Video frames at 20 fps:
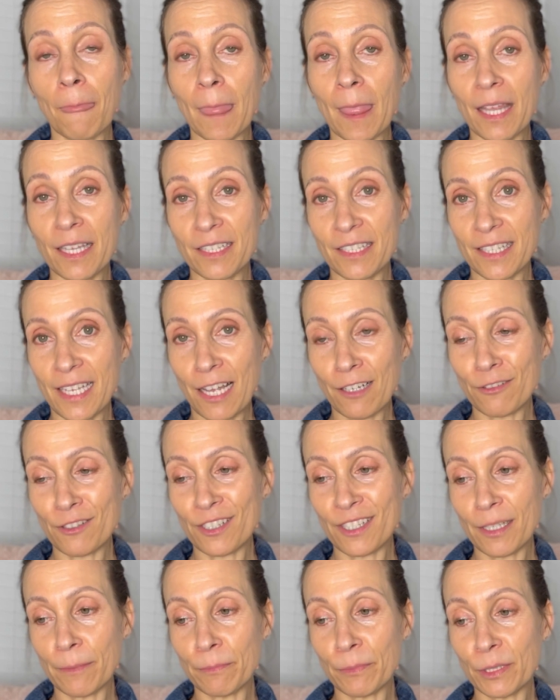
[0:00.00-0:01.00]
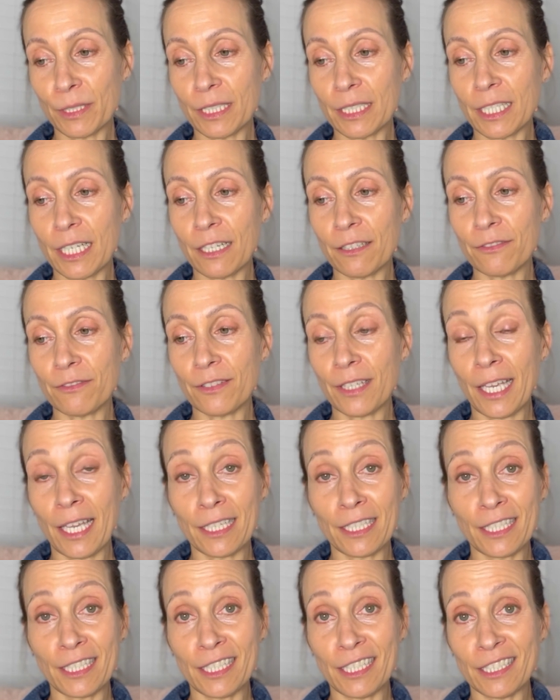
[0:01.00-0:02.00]
It sounds simple enough,
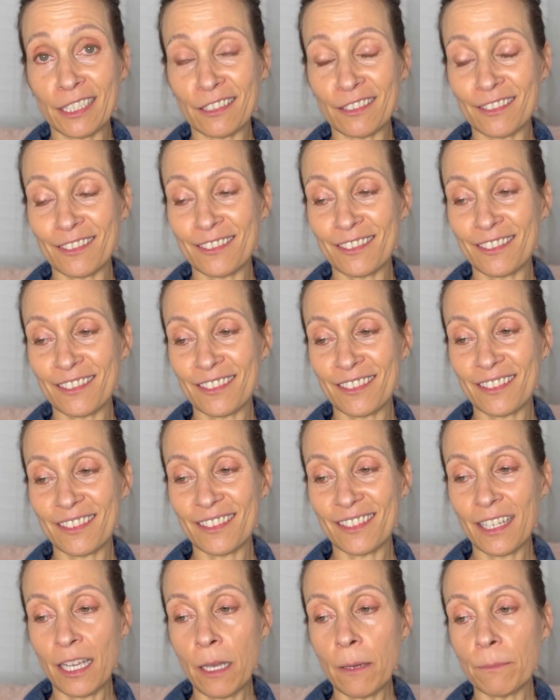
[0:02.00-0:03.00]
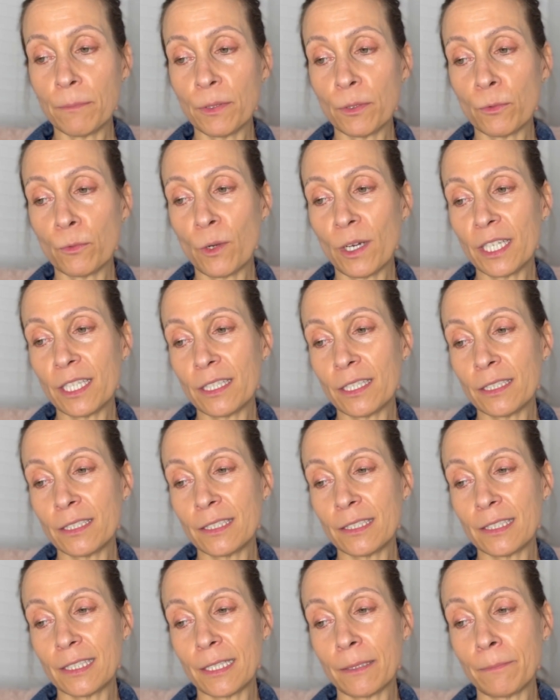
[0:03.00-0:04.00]
and it is. But what is
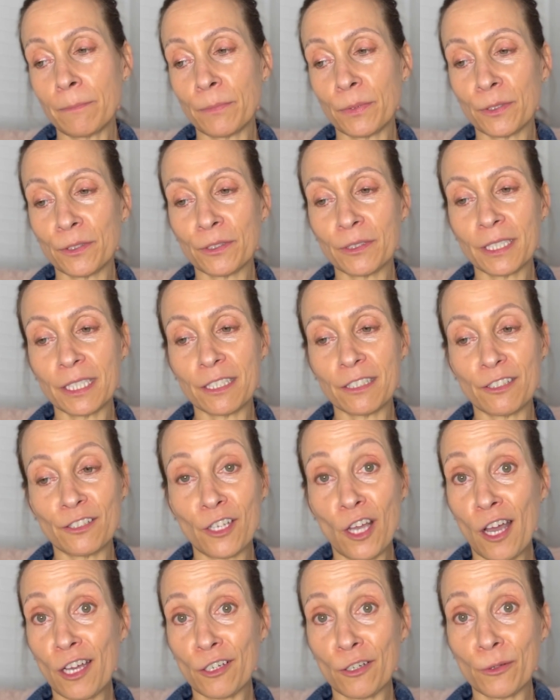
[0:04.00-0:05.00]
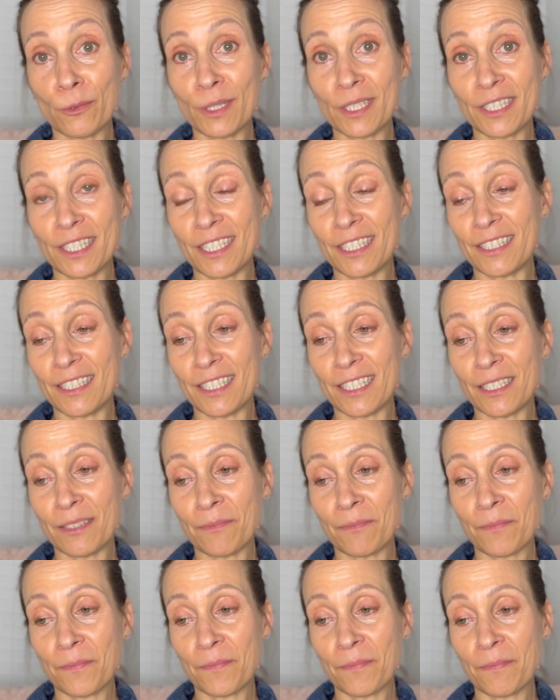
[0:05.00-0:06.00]
simple is not always easy.
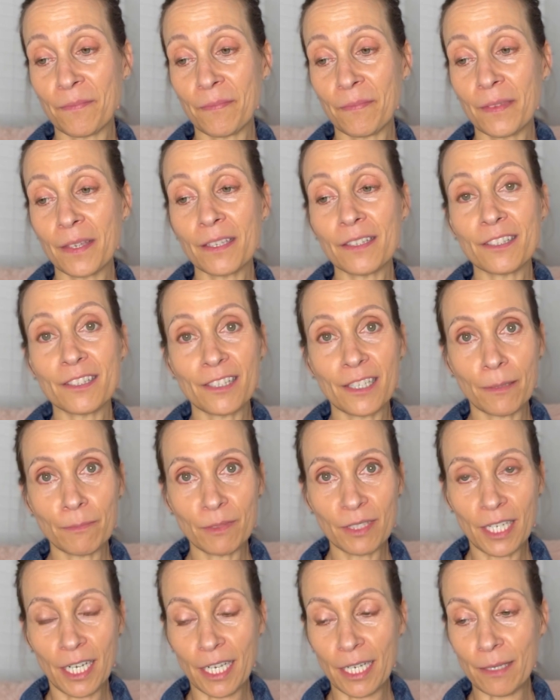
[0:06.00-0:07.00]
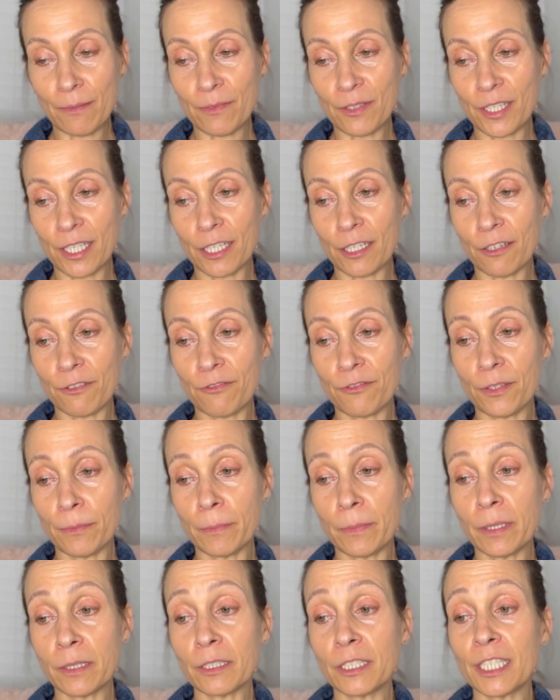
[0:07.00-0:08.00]
Sometimes, in our
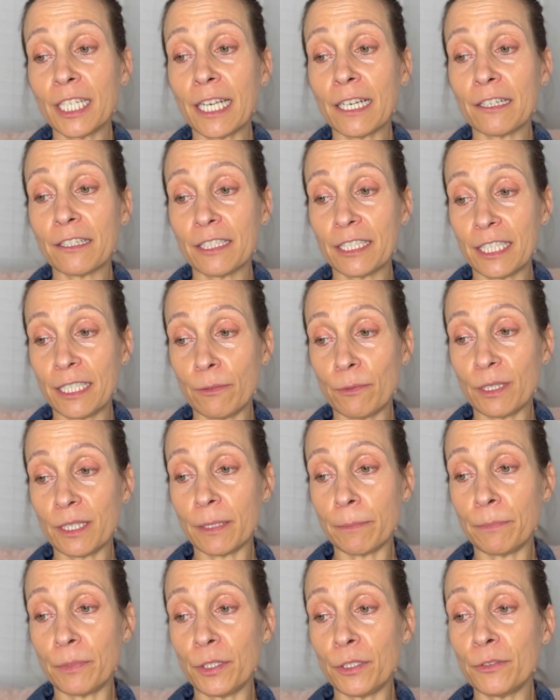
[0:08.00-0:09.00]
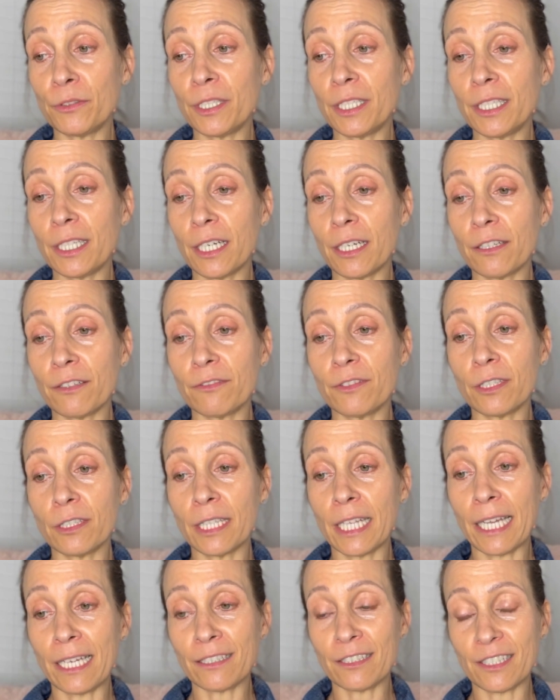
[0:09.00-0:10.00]
familiarity with the beauty of the
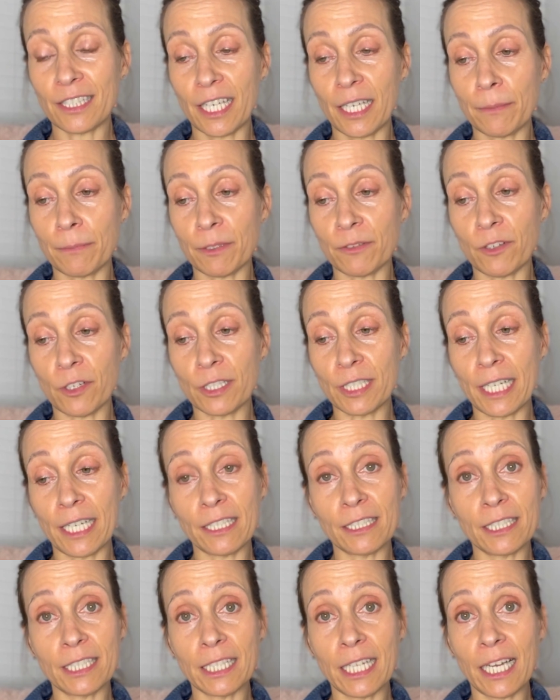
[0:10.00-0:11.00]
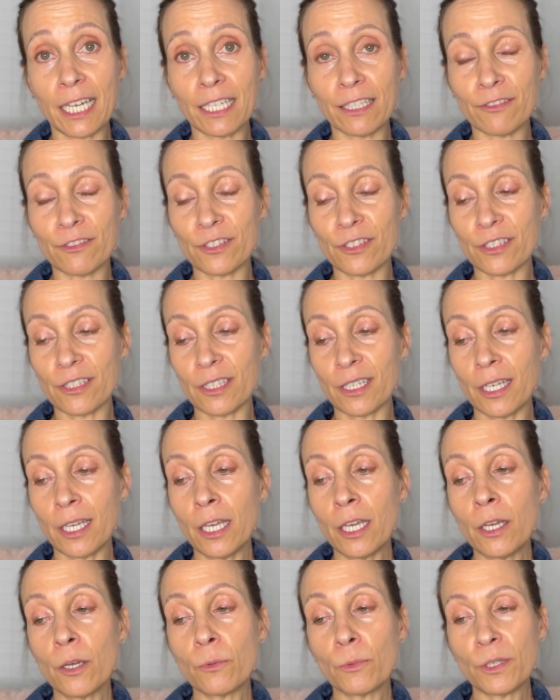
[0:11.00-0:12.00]
landscape of our daily lives,
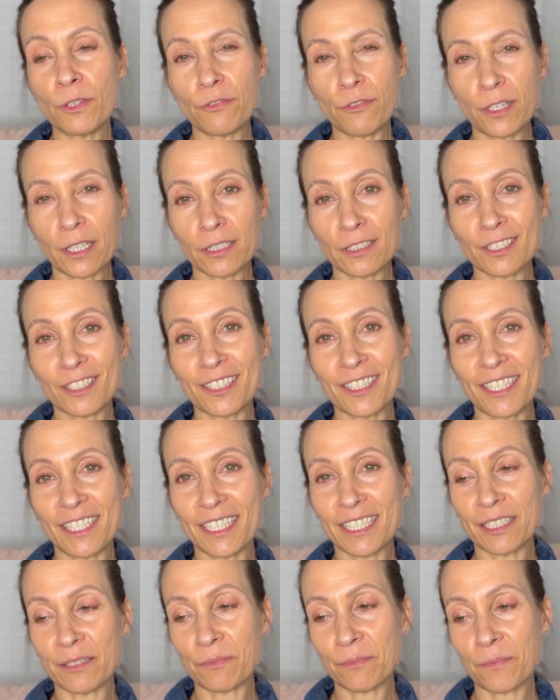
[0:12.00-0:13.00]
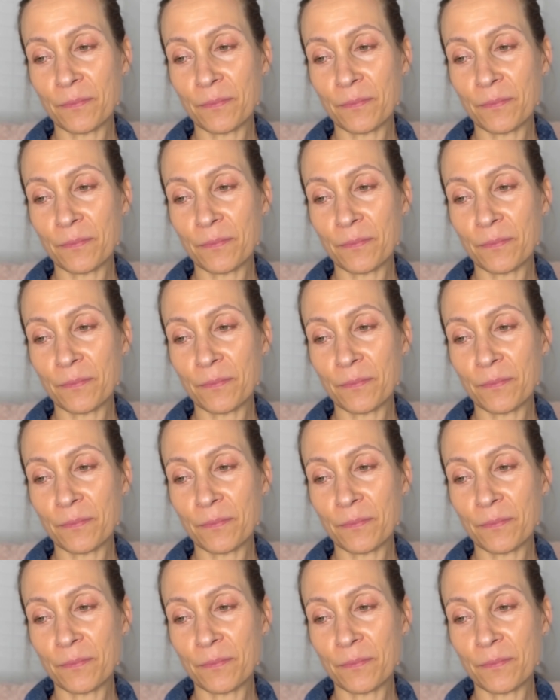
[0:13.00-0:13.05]
we fail to see it.